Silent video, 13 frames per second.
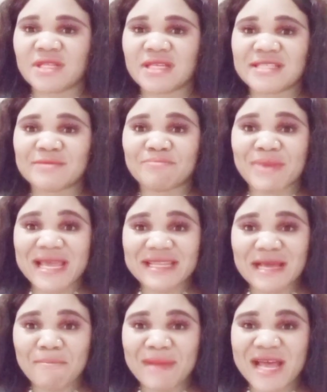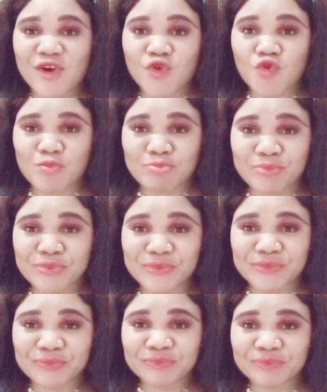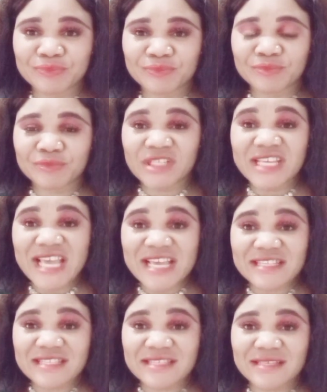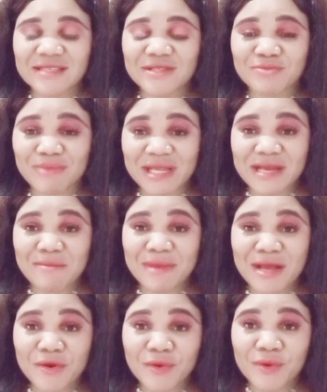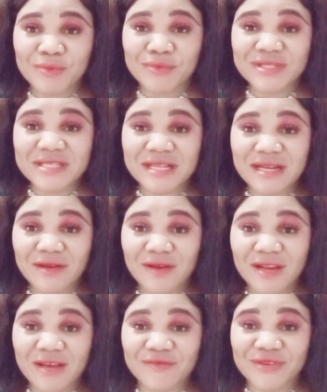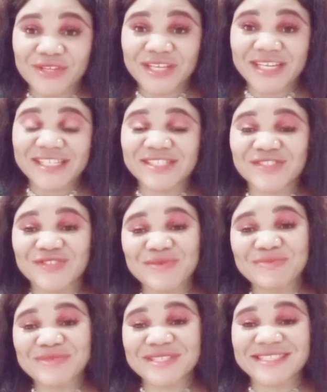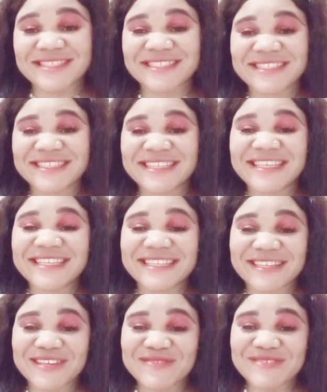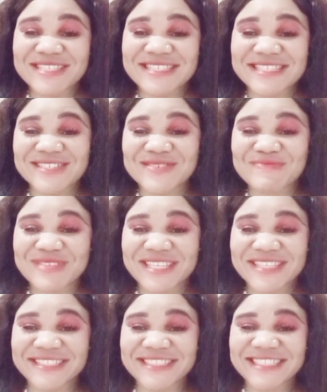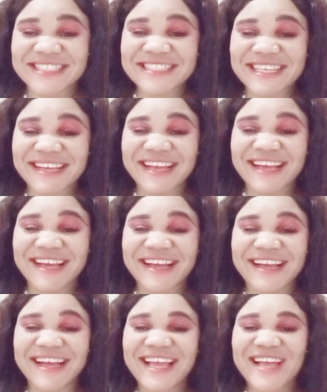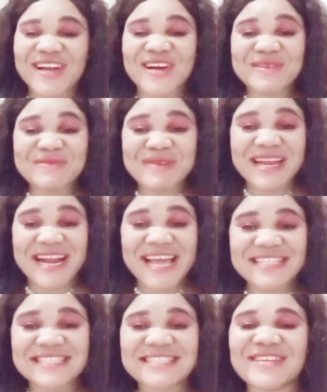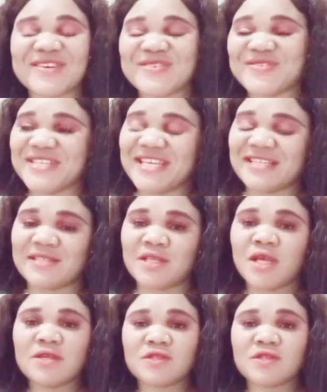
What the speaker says: Spider-Man rope. Yes, Spider-Man rope. What is the color for English? Drop it in the comment section below. Cobweb, right? Oh yes.